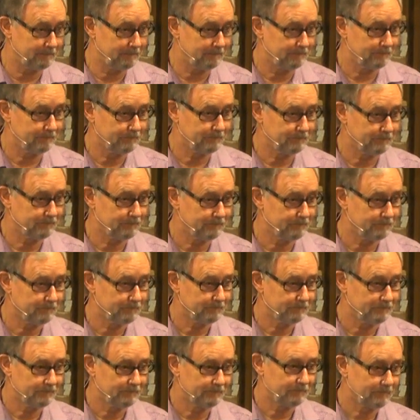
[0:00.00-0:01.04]

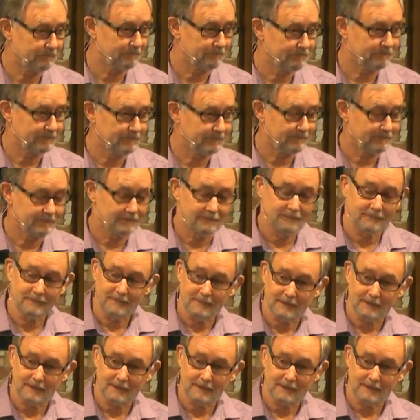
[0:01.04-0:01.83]
[no speech]